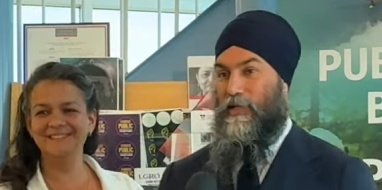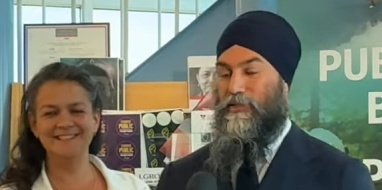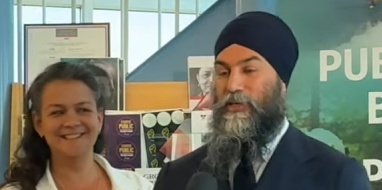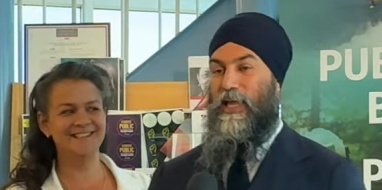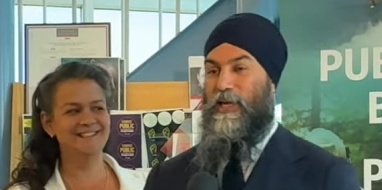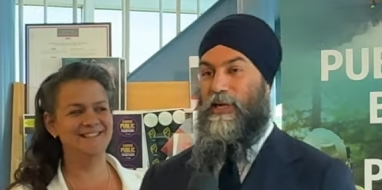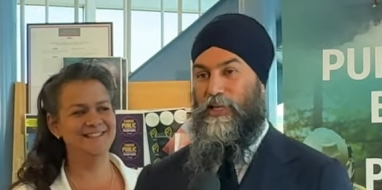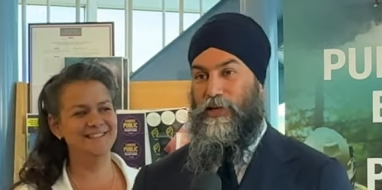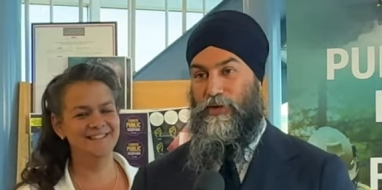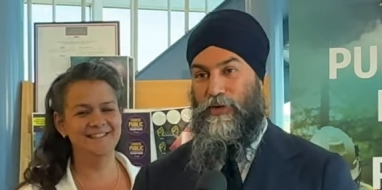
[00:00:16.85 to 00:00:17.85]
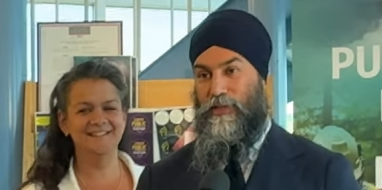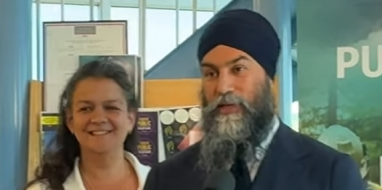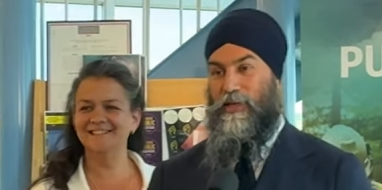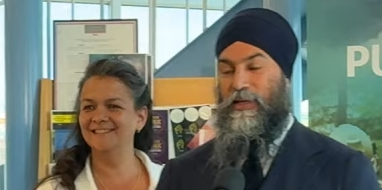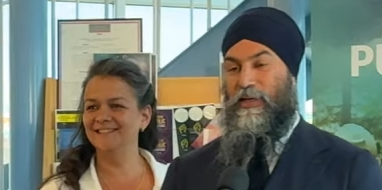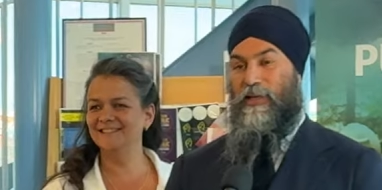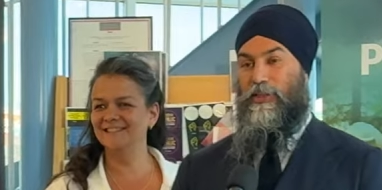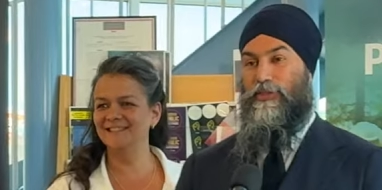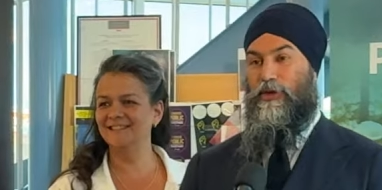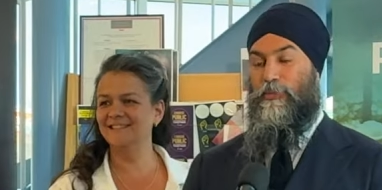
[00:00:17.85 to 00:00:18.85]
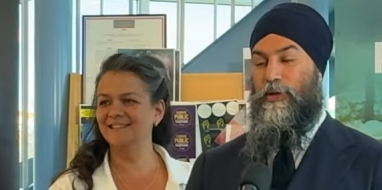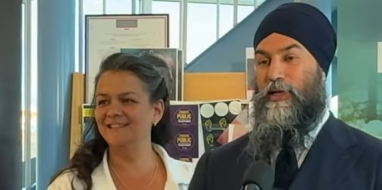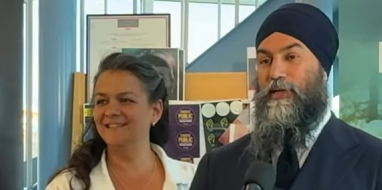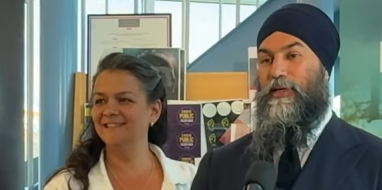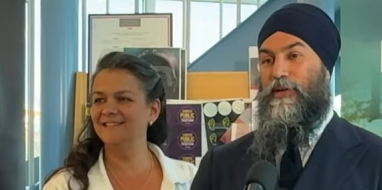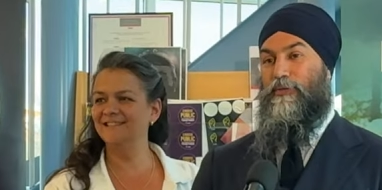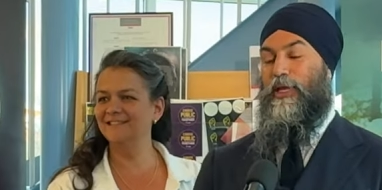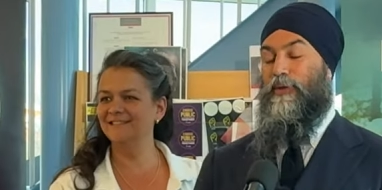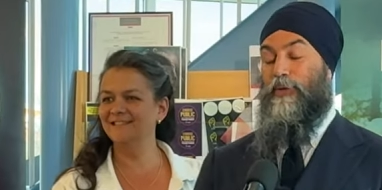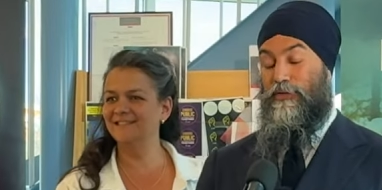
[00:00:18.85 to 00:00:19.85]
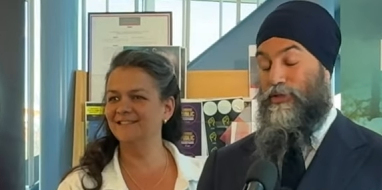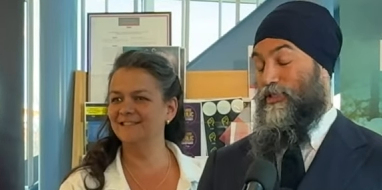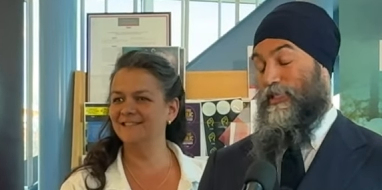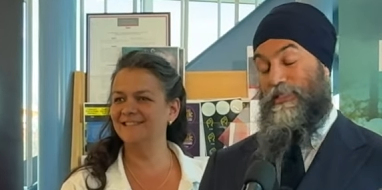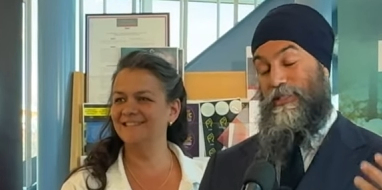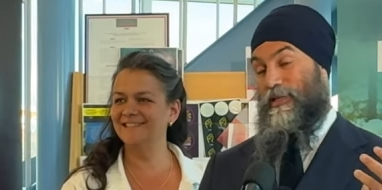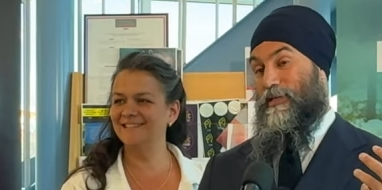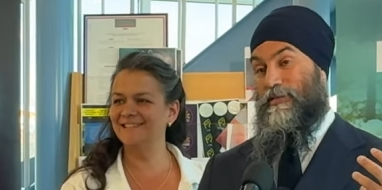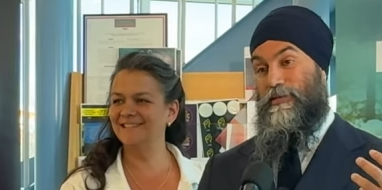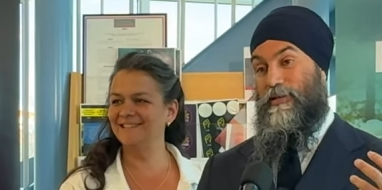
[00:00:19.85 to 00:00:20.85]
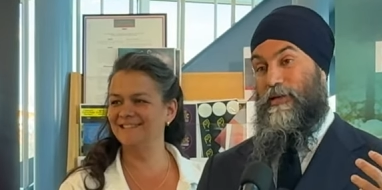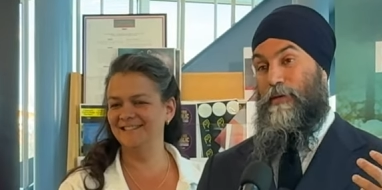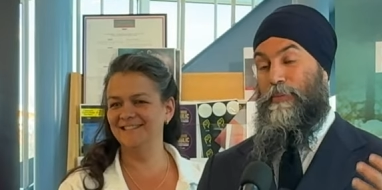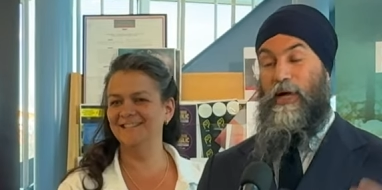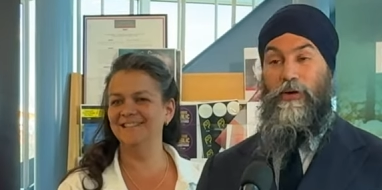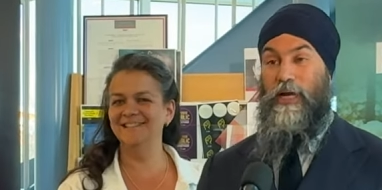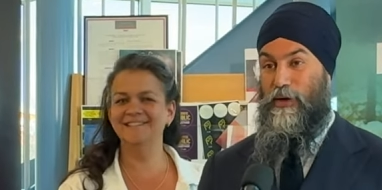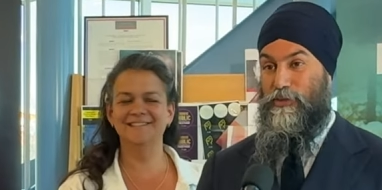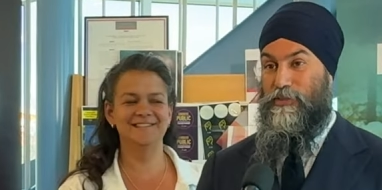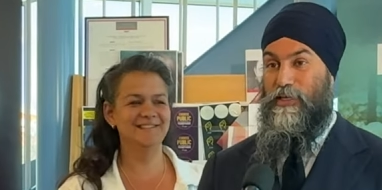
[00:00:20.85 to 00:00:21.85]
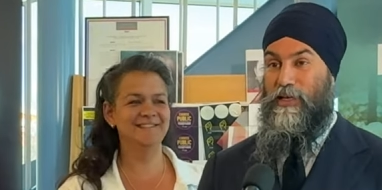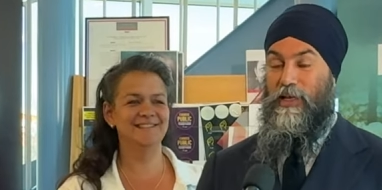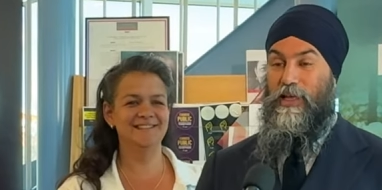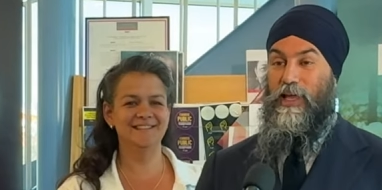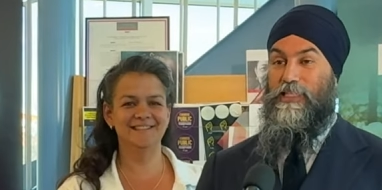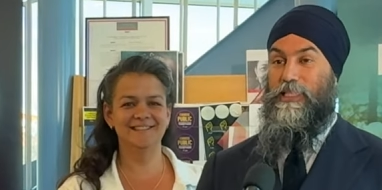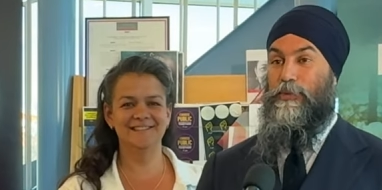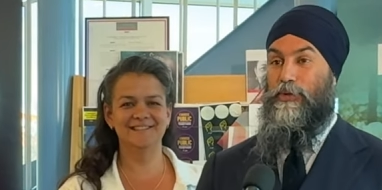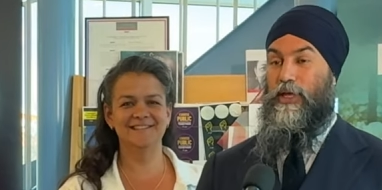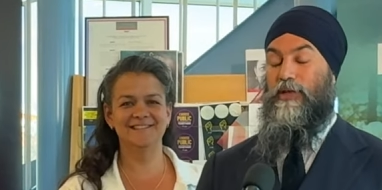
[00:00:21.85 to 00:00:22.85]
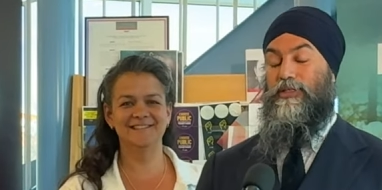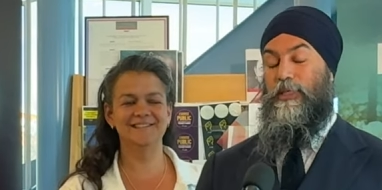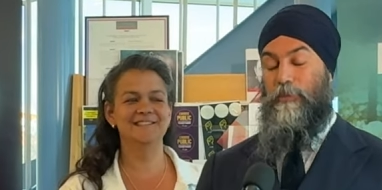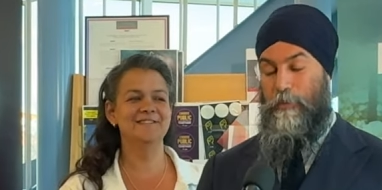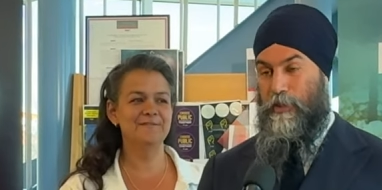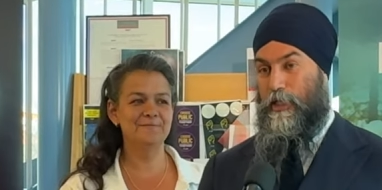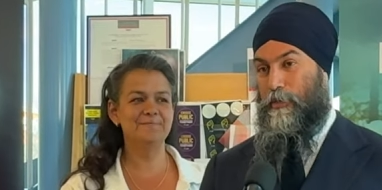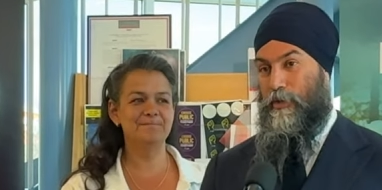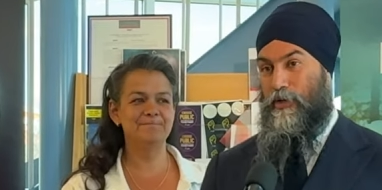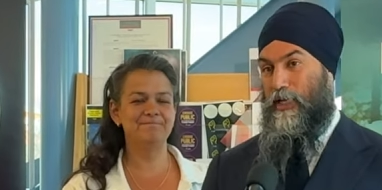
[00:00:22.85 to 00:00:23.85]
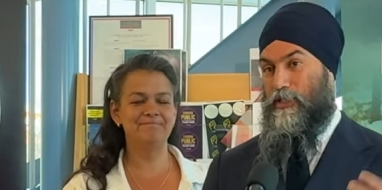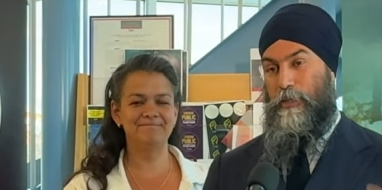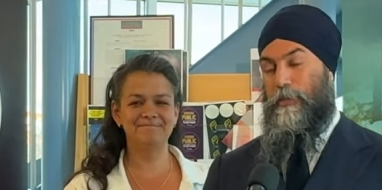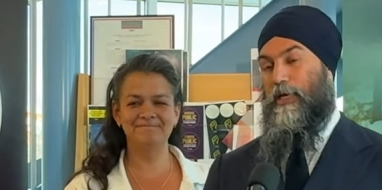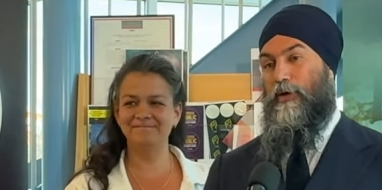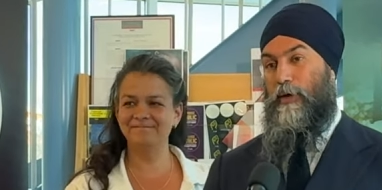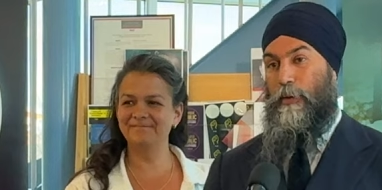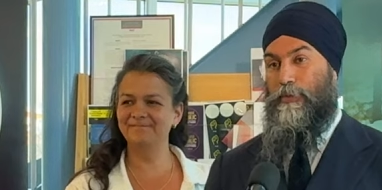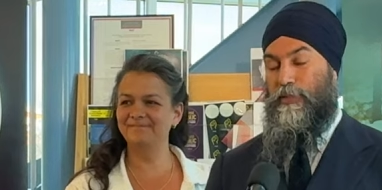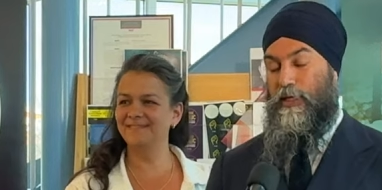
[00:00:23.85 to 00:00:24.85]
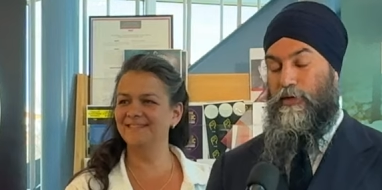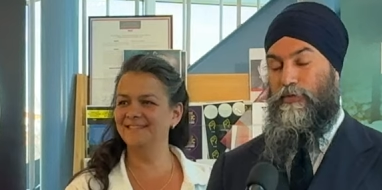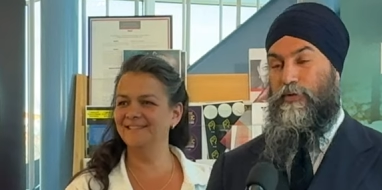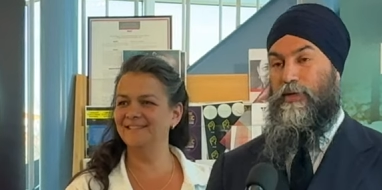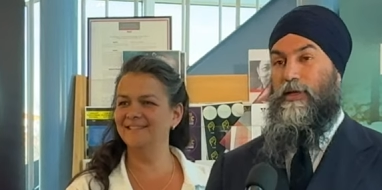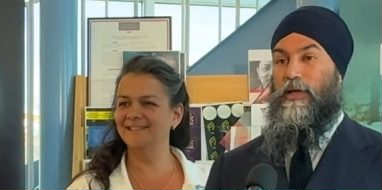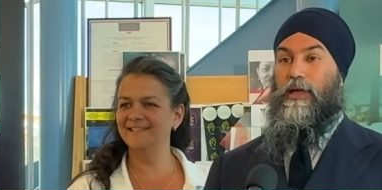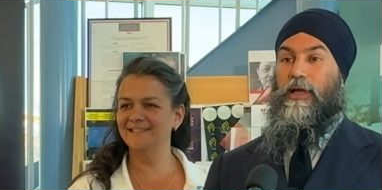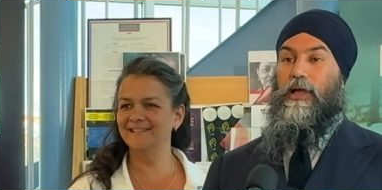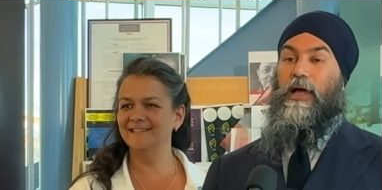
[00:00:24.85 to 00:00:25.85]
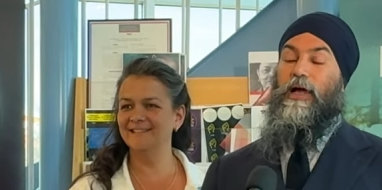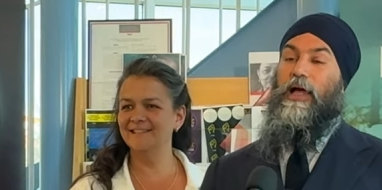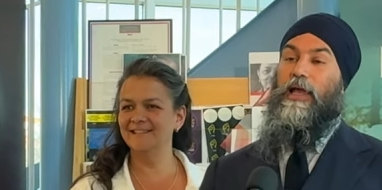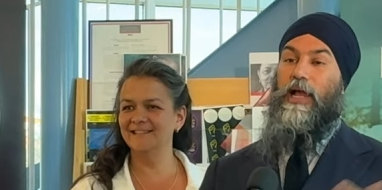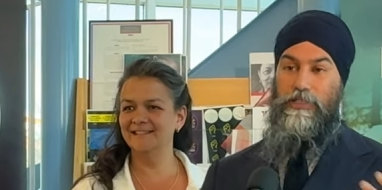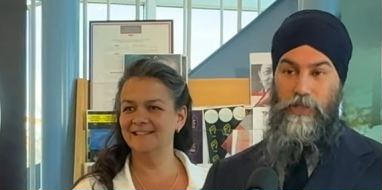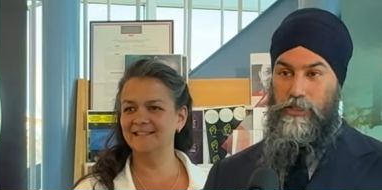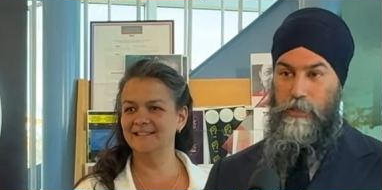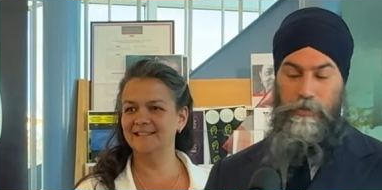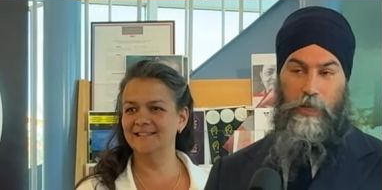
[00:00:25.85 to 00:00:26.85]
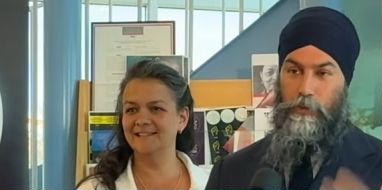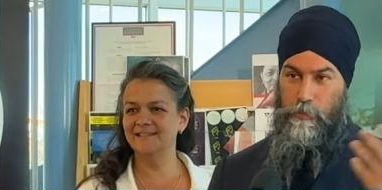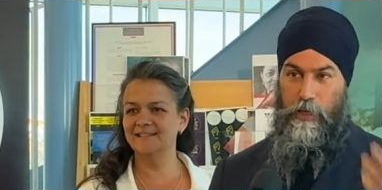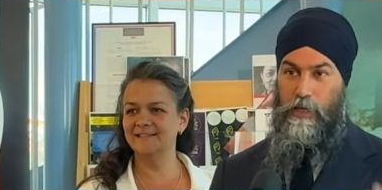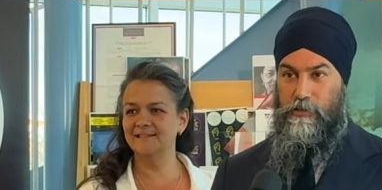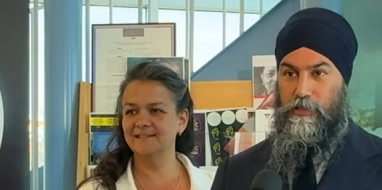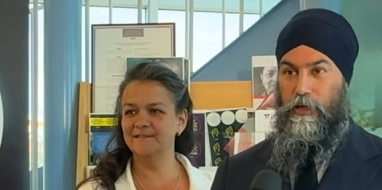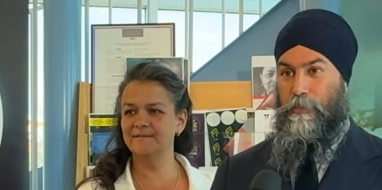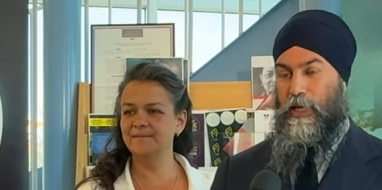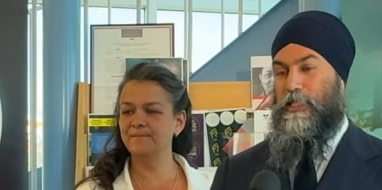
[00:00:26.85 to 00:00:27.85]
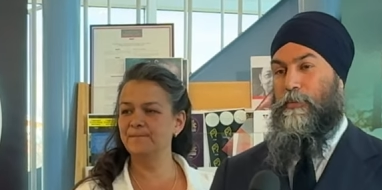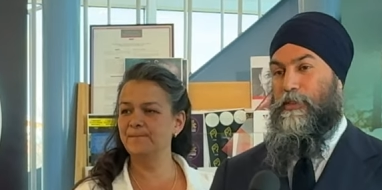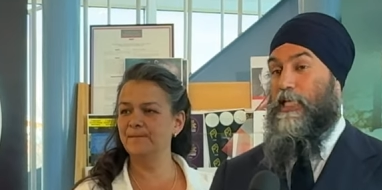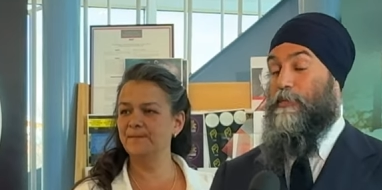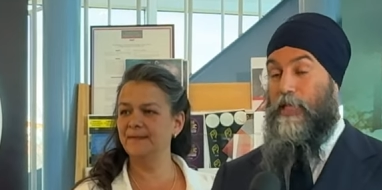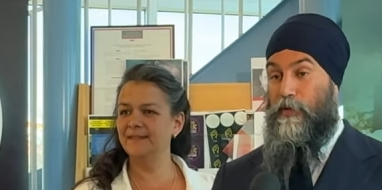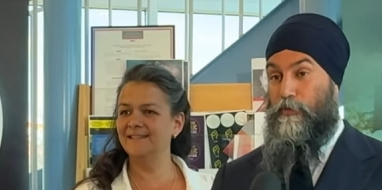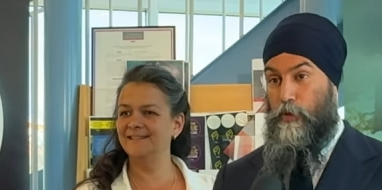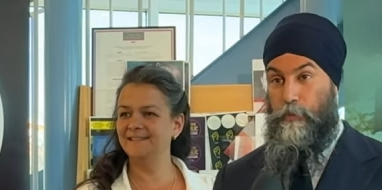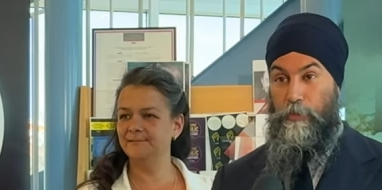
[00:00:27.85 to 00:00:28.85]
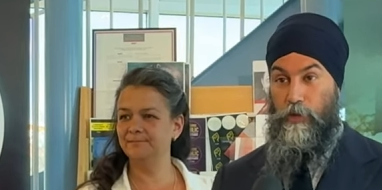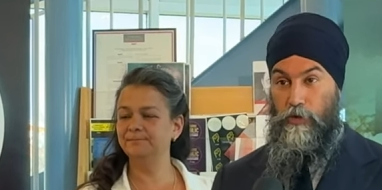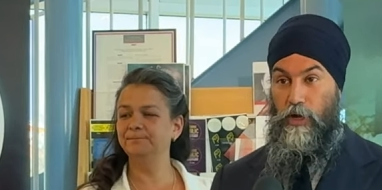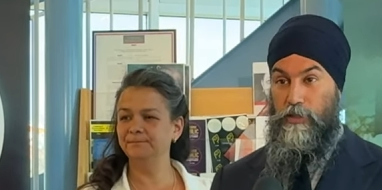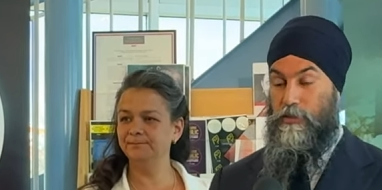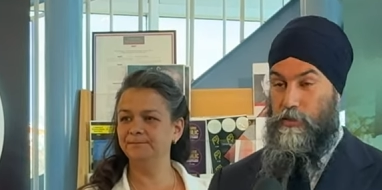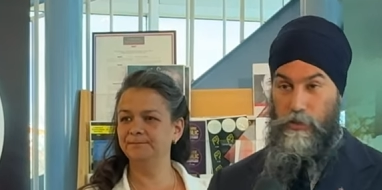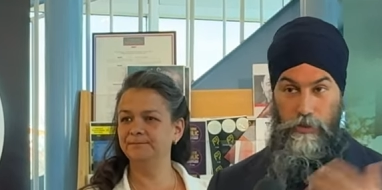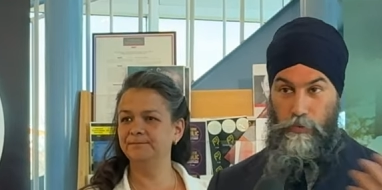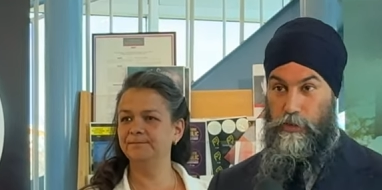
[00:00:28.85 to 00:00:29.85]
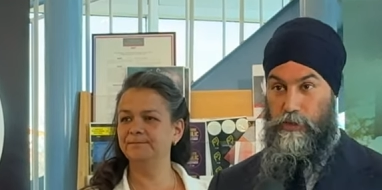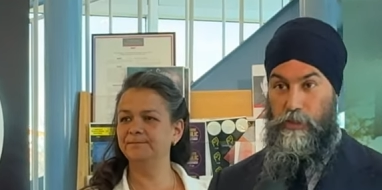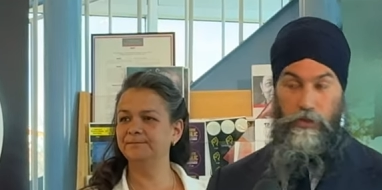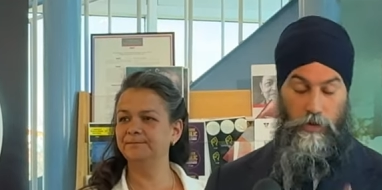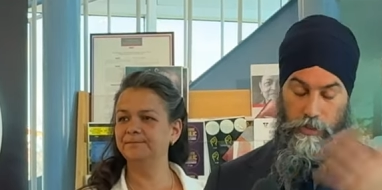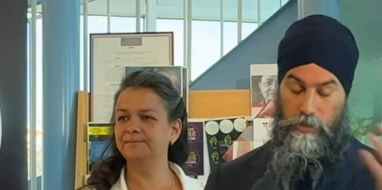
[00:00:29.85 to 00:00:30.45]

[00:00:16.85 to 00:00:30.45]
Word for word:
Speaker 1: as our candidate here in Thunder Bay, Rainy River. She's a powerhouse and someone who cares deeply about the community and is going to be a great representative. And as Yuk-Sem said, we spent the past couple of days meeting with people across the region, across